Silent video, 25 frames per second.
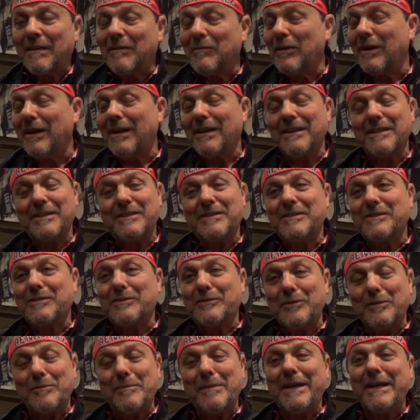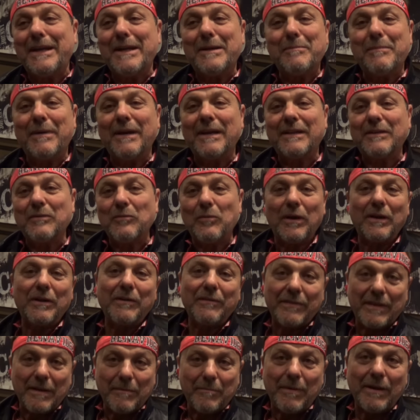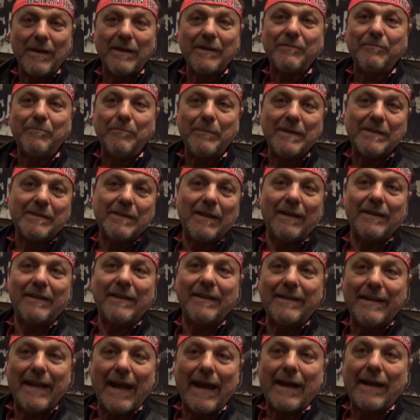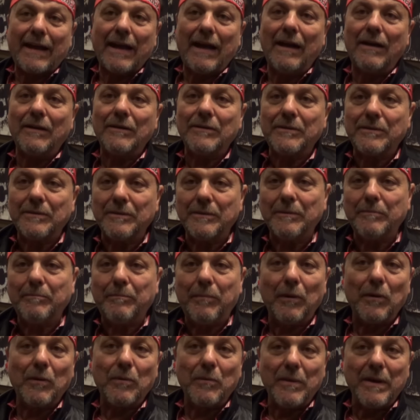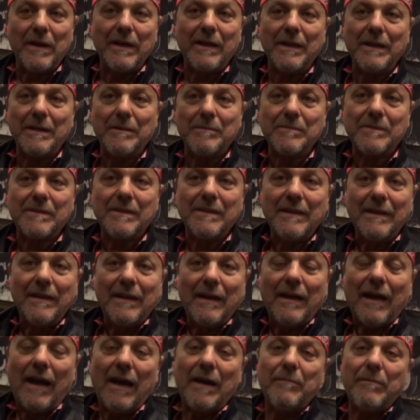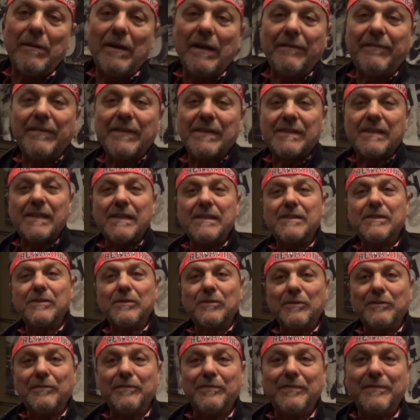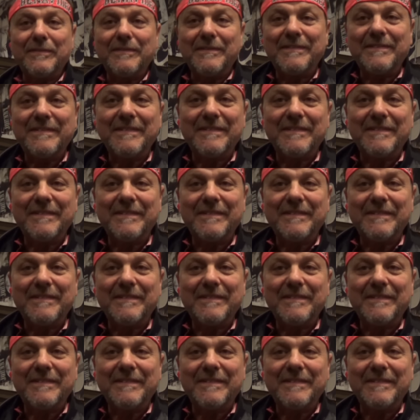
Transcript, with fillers: well, it's too many, but one of the best, besides the knockout to Paul Williams, I believe is Sinzerov.